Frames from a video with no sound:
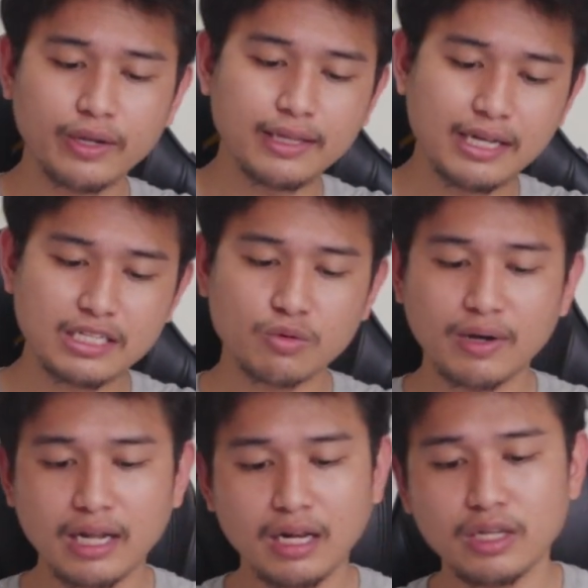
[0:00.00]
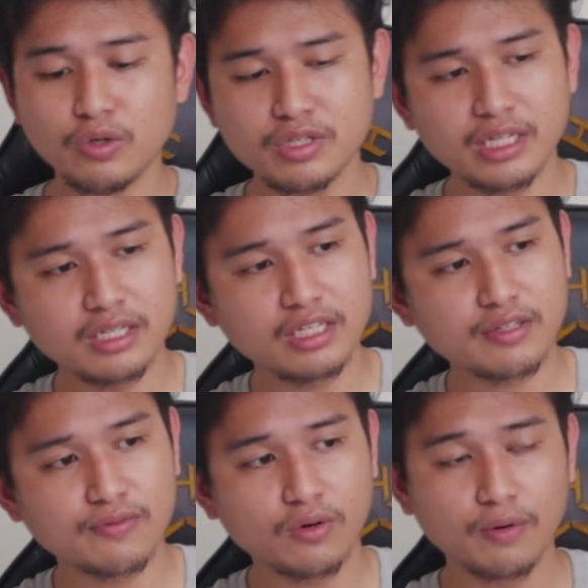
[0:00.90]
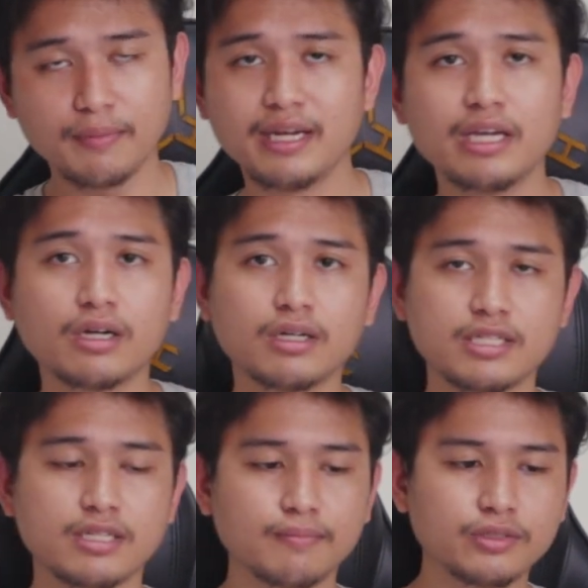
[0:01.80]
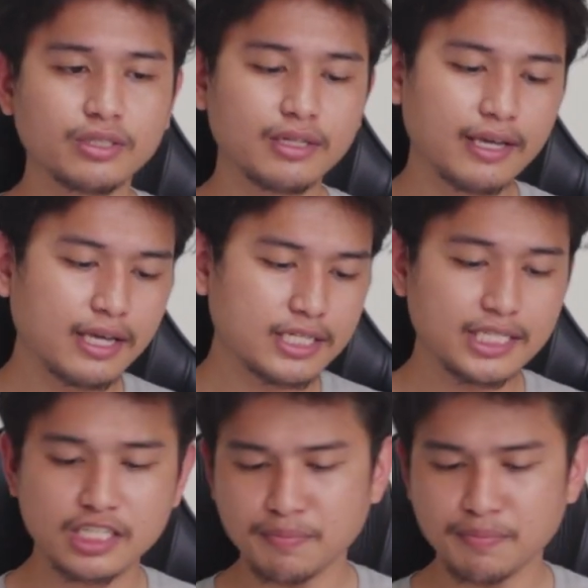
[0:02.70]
with this while using this for media consumption is the